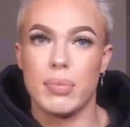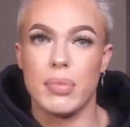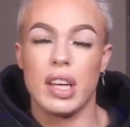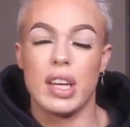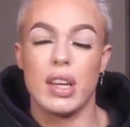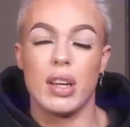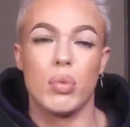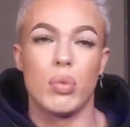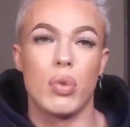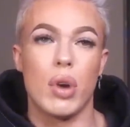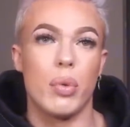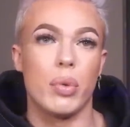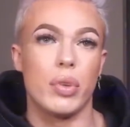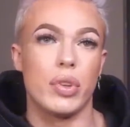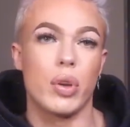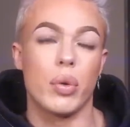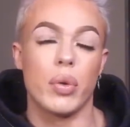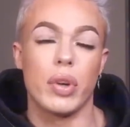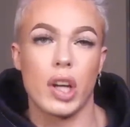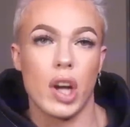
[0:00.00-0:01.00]
me what was
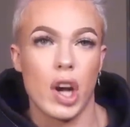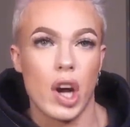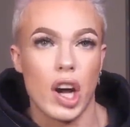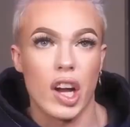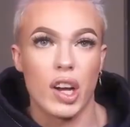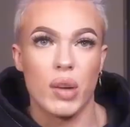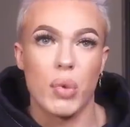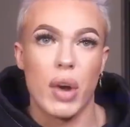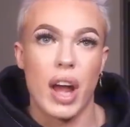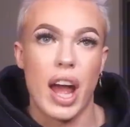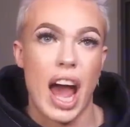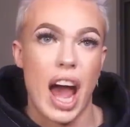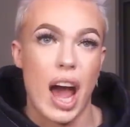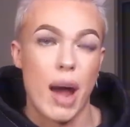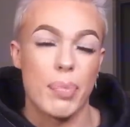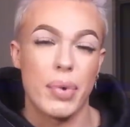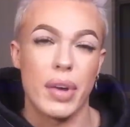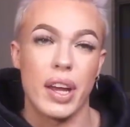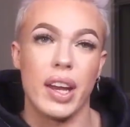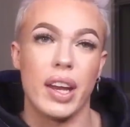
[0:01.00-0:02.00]
going on, what
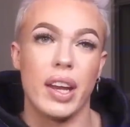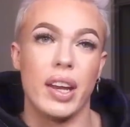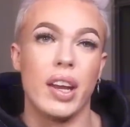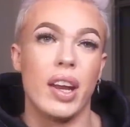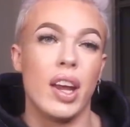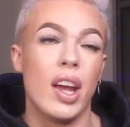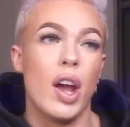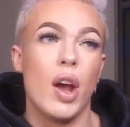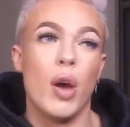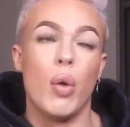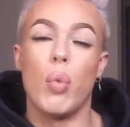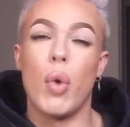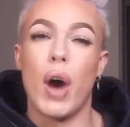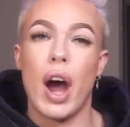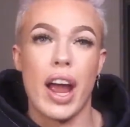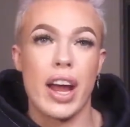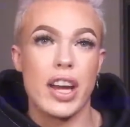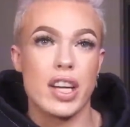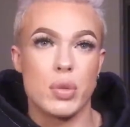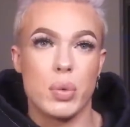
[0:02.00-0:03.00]
happened,
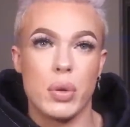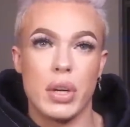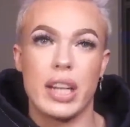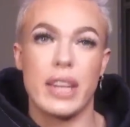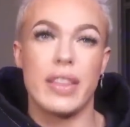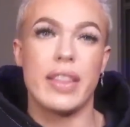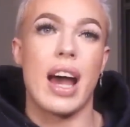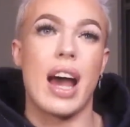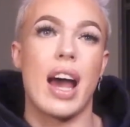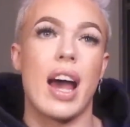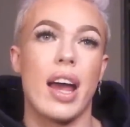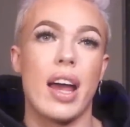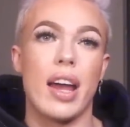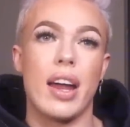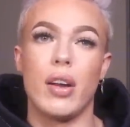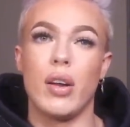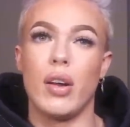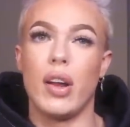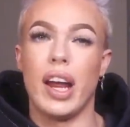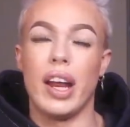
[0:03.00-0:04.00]
why I tweeted
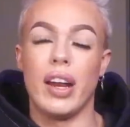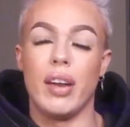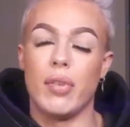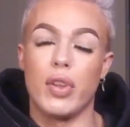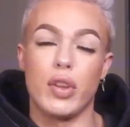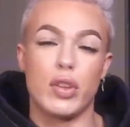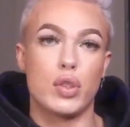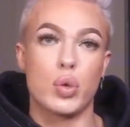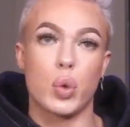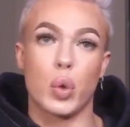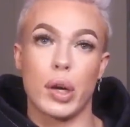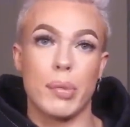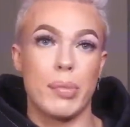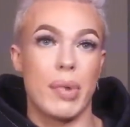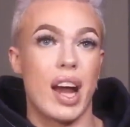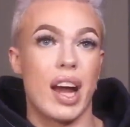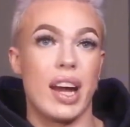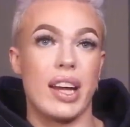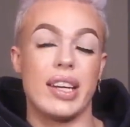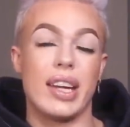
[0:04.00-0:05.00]
that, and the story
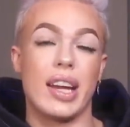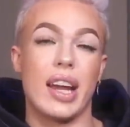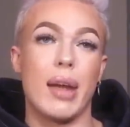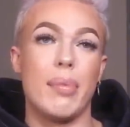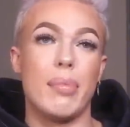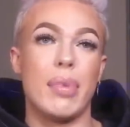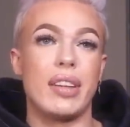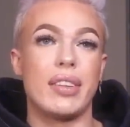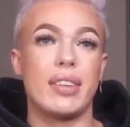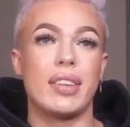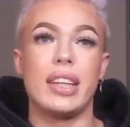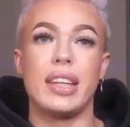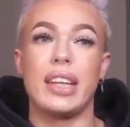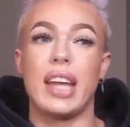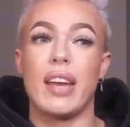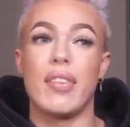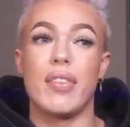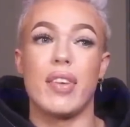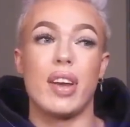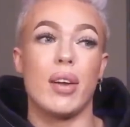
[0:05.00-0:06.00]
behind it. I basically
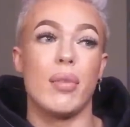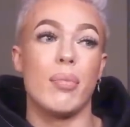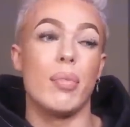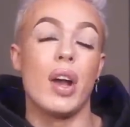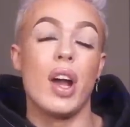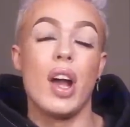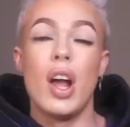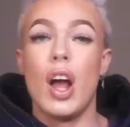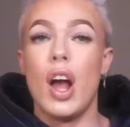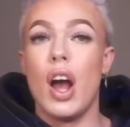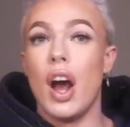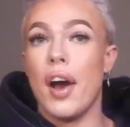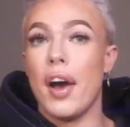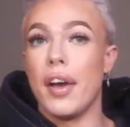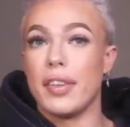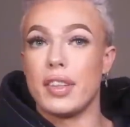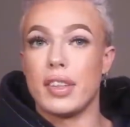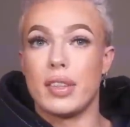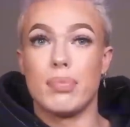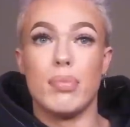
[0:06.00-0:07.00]
gave him
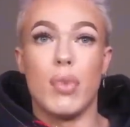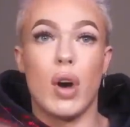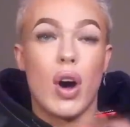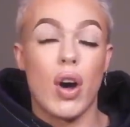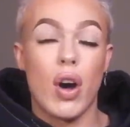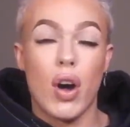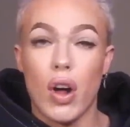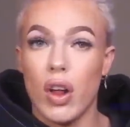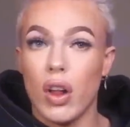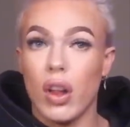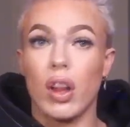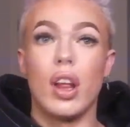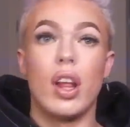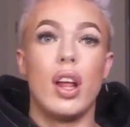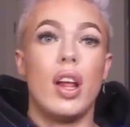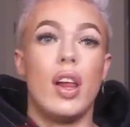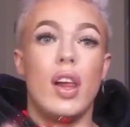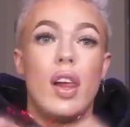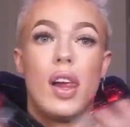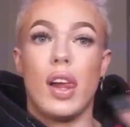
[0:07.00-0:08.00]
a
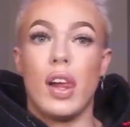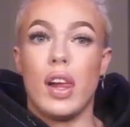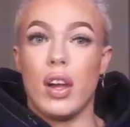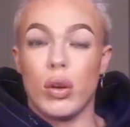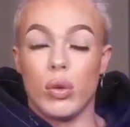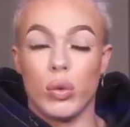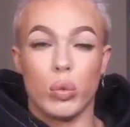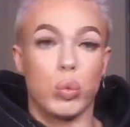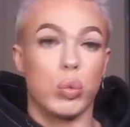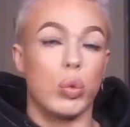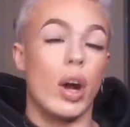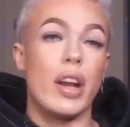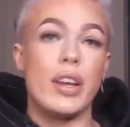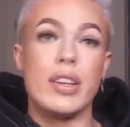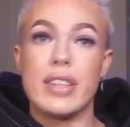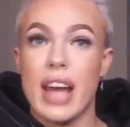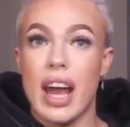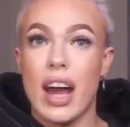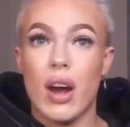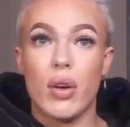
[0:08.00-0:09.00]
small
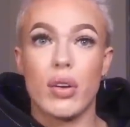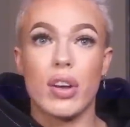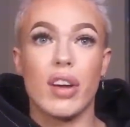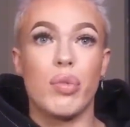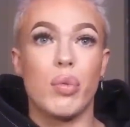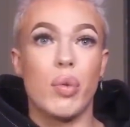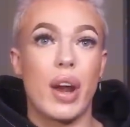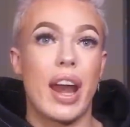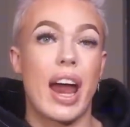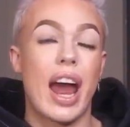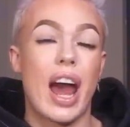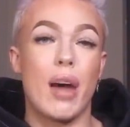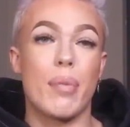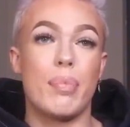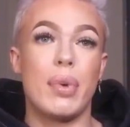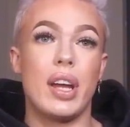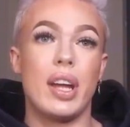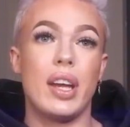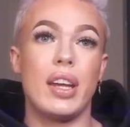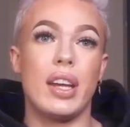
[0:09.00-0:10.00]
rundown of what
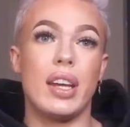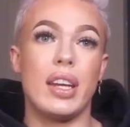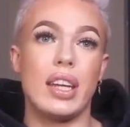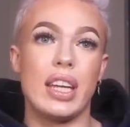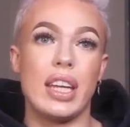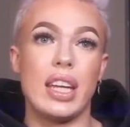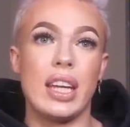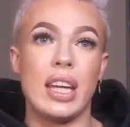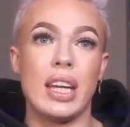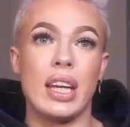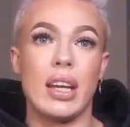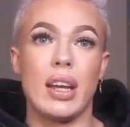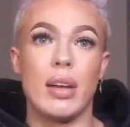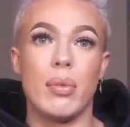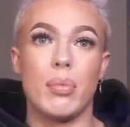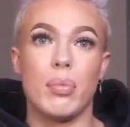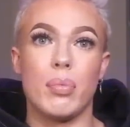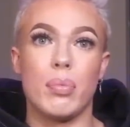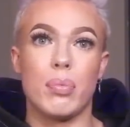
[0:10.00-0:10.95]
happened and he